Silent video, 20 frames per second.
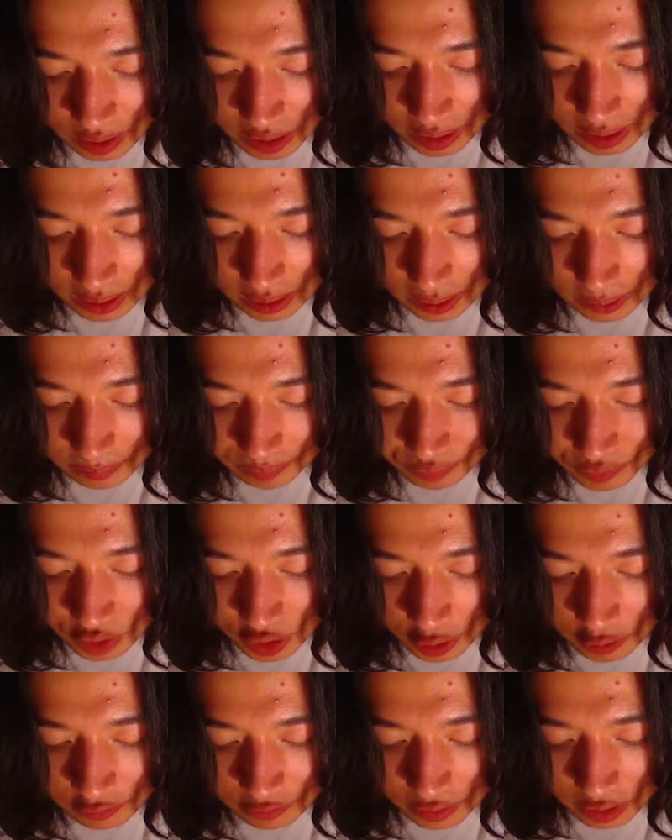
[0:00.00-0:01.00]
Like,
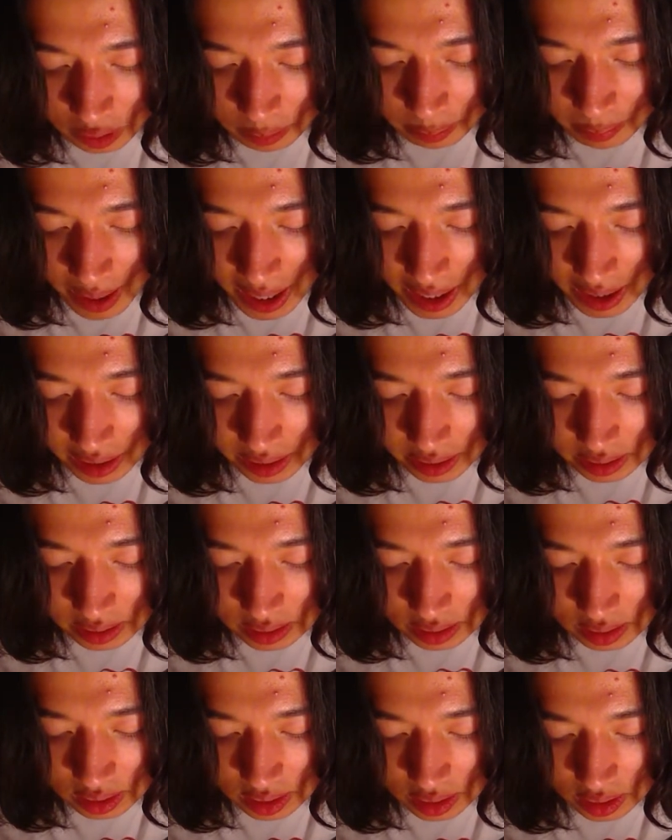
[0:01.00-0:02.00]
don't feel bad
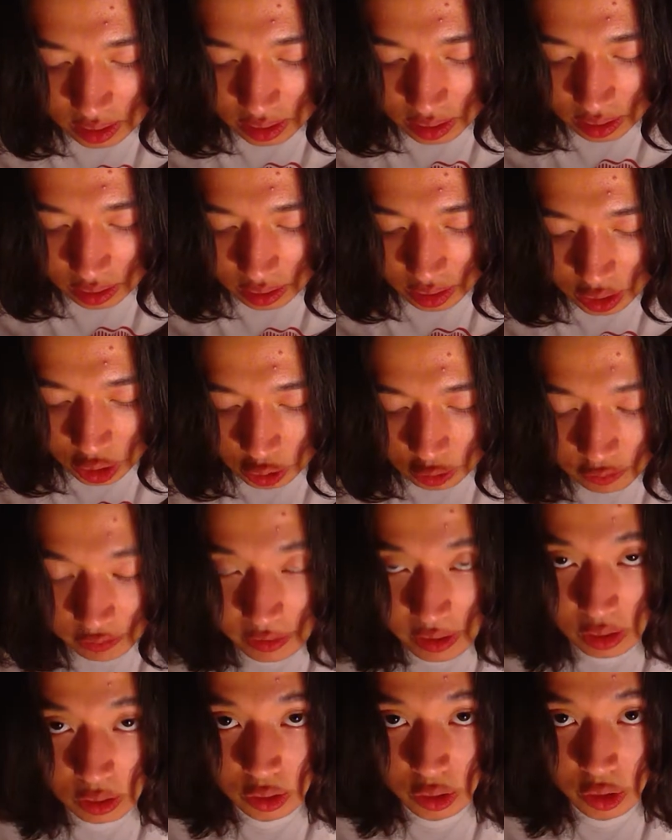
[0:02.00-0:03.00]
that you
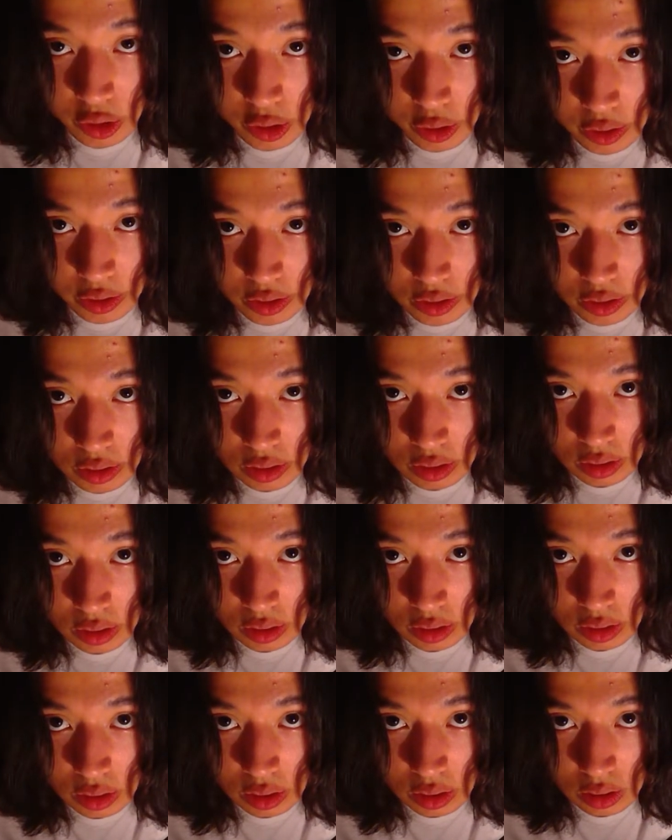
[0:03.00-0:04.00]
feel good
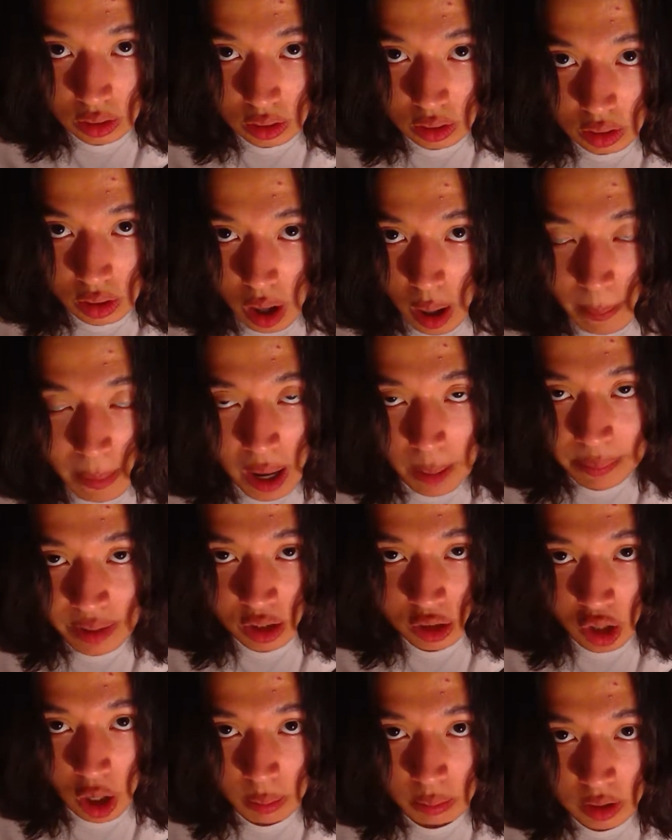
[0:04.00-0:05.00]
about being
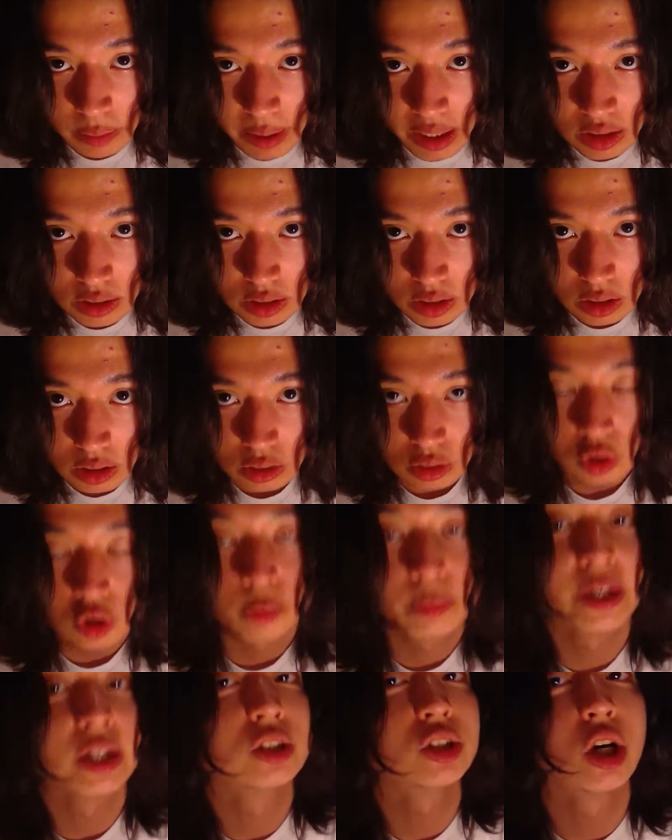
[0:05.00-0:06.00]
complimented or
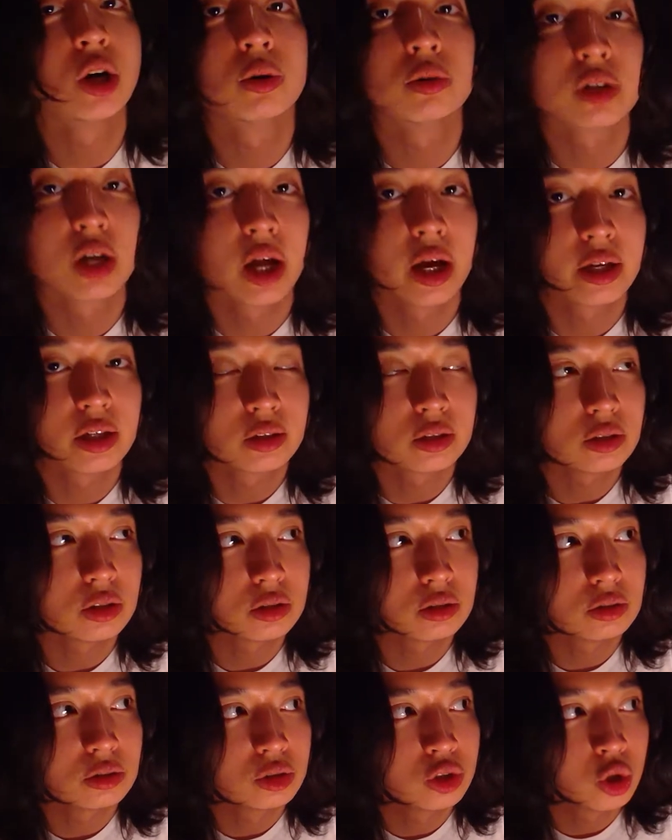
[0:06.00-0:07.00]
being told like
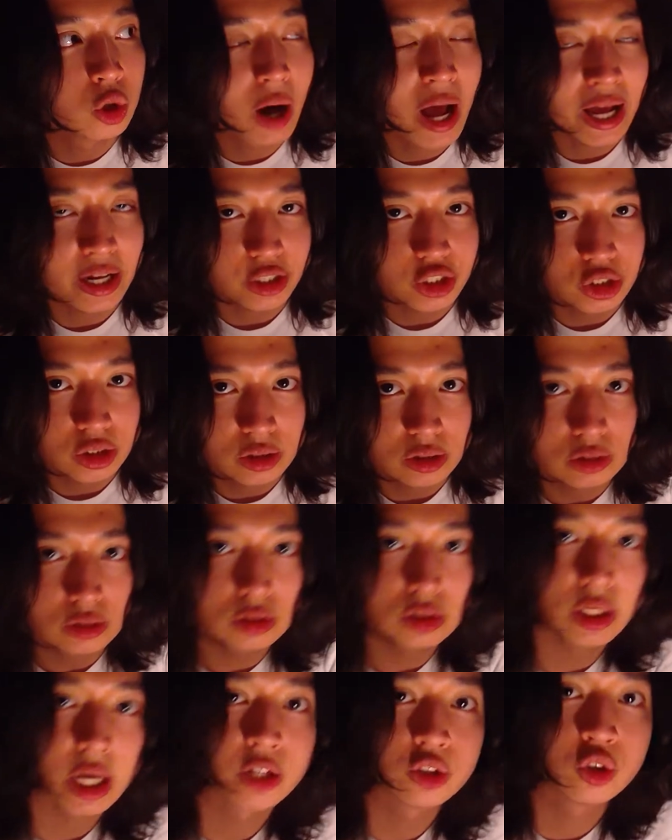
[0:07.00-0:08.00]
your
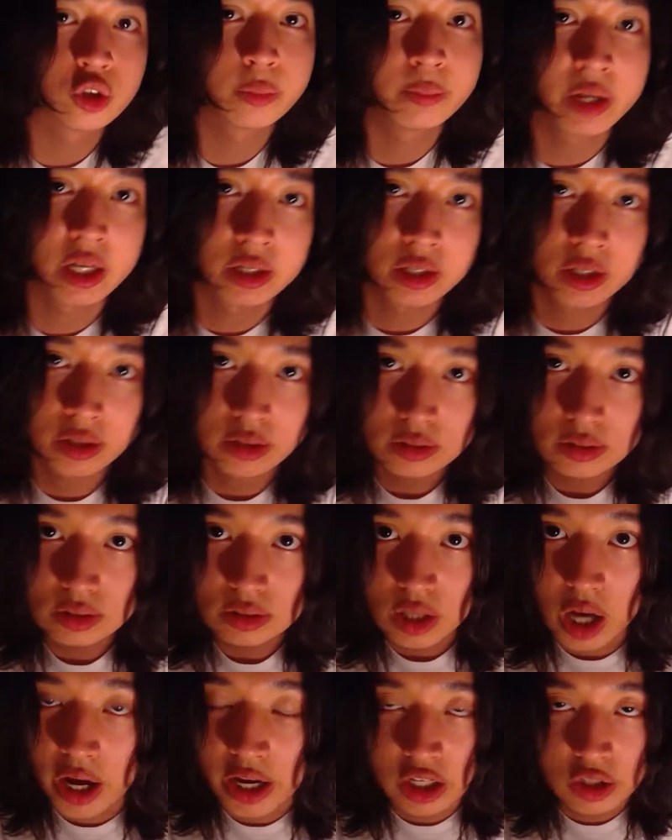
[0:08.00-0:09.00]
actions and your opinions,
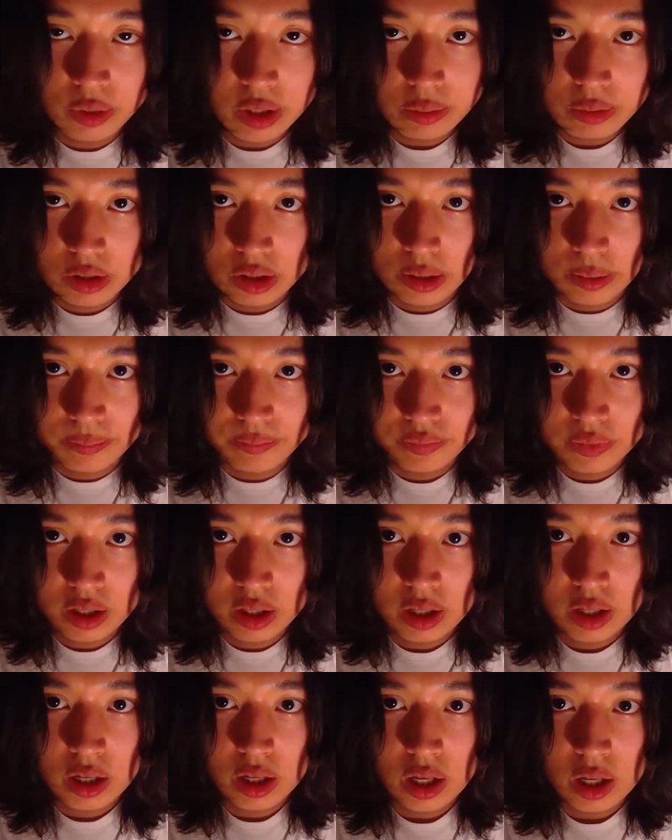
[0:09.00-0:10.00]
I agree with them,
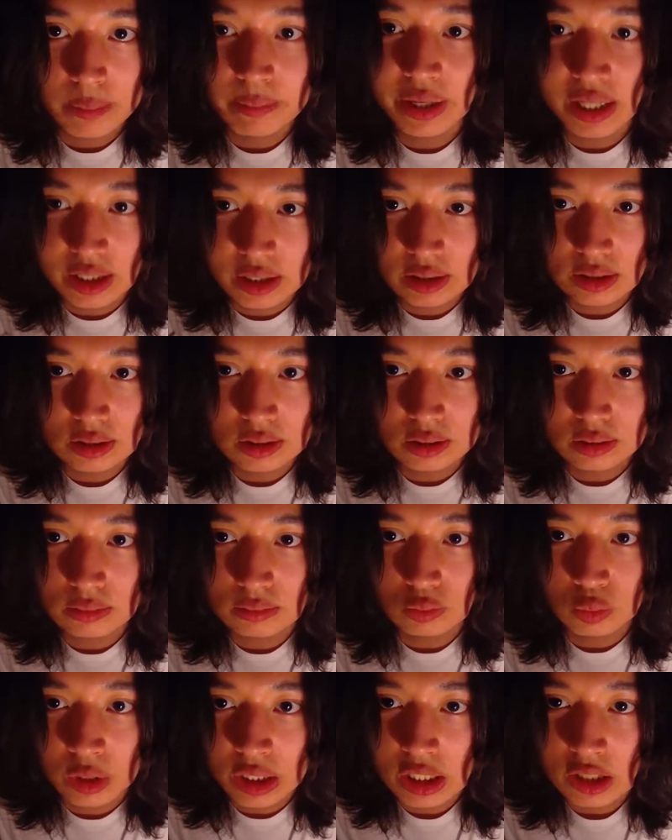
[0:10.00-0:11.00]
because
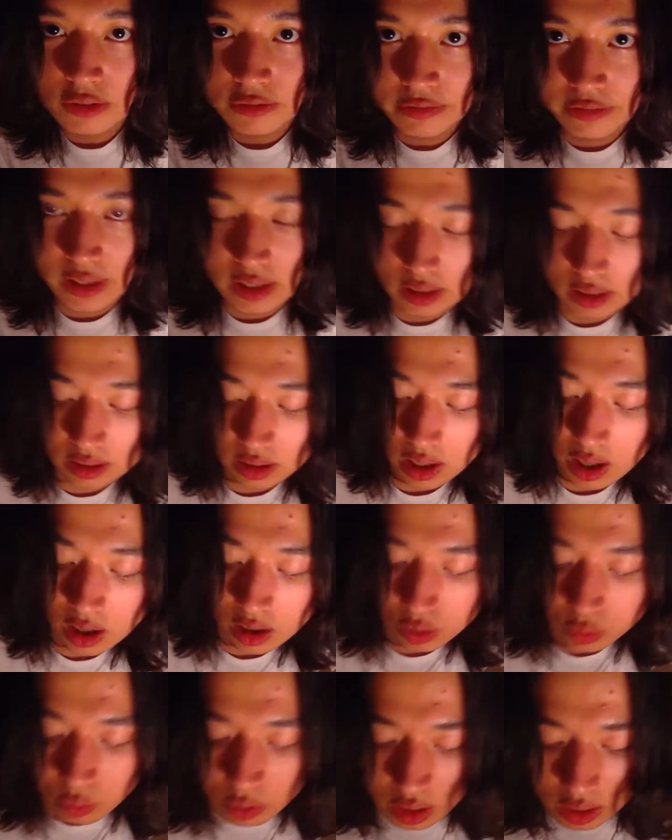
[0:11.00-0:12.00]
we need to fill
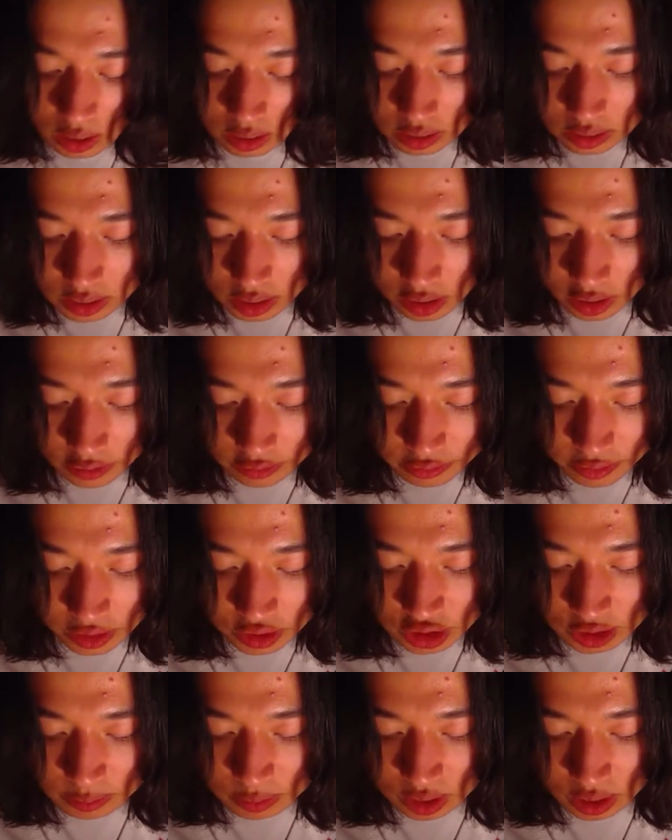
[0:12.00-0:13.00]
our world and our
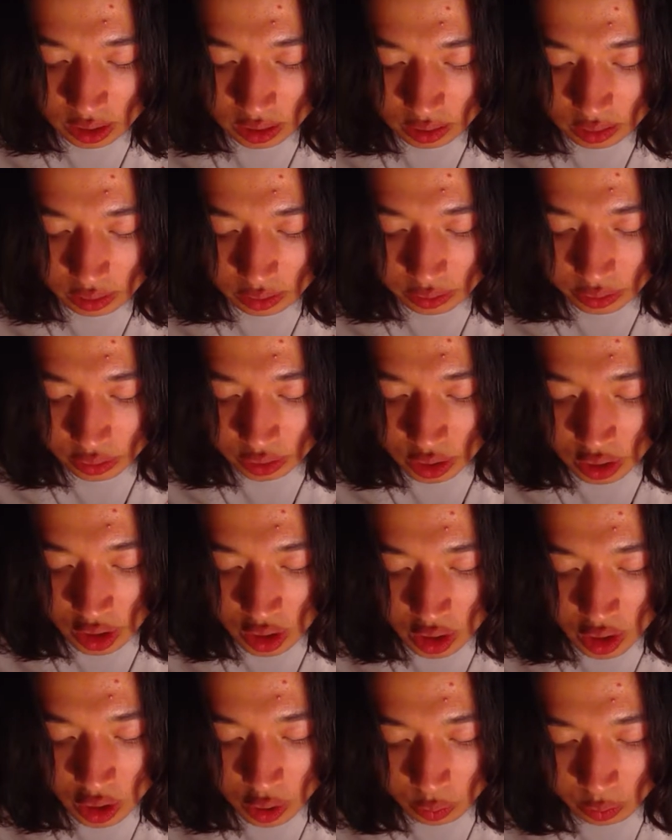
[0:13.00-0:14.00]
friendship circles
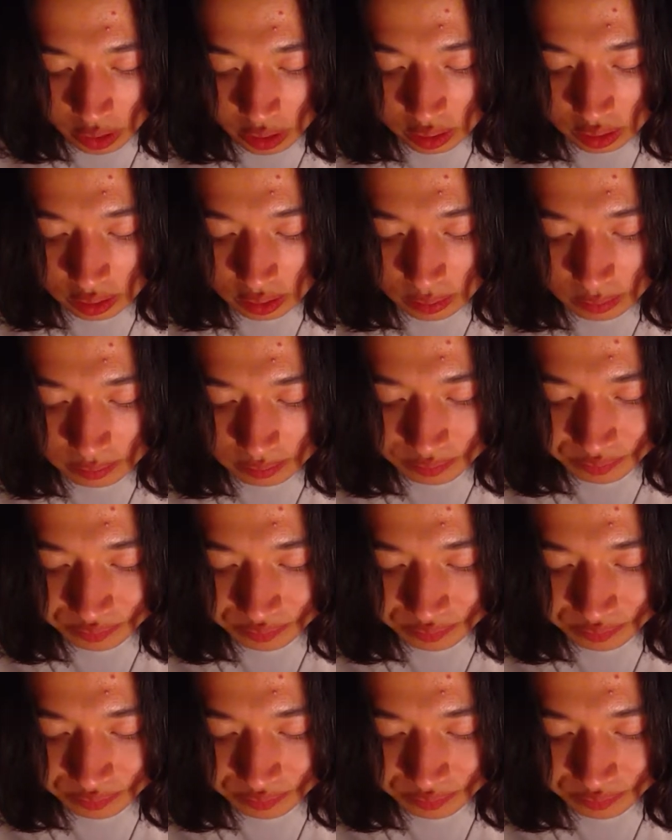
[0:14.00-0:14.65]
with